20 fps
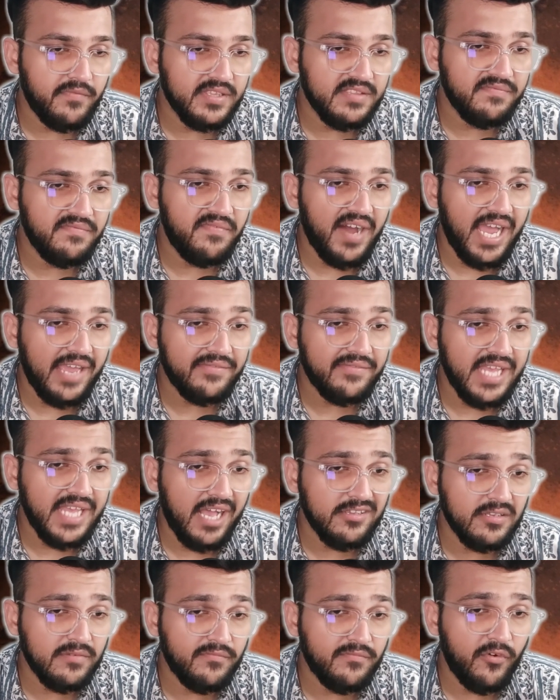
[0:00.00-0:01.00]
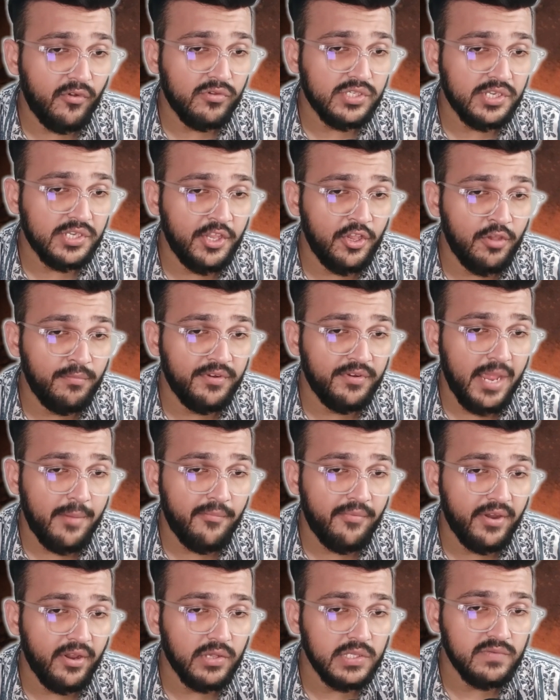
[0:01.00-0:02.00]
with 5,000 frozen human
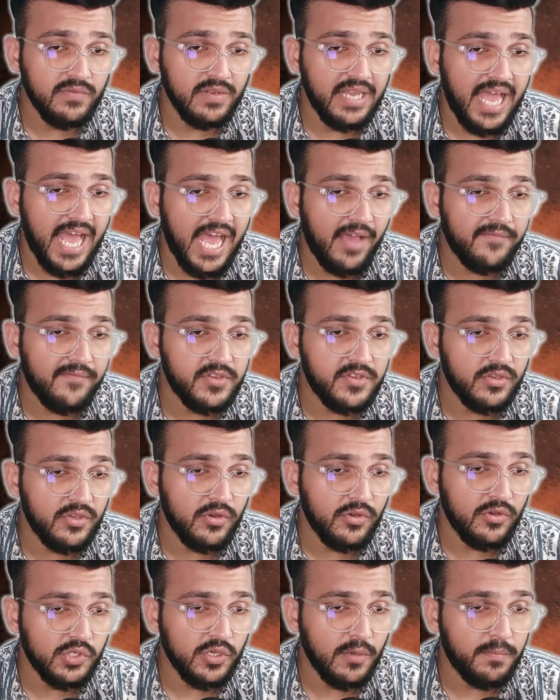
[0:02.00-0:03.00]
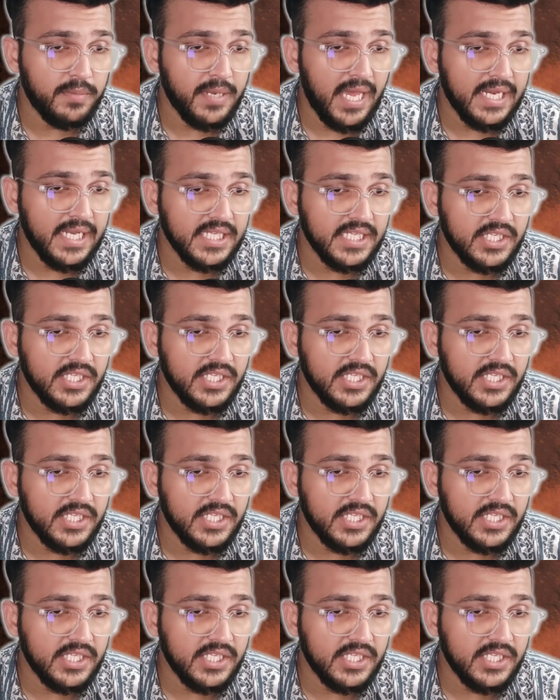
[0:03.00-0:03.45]
embryos will have to go to a planet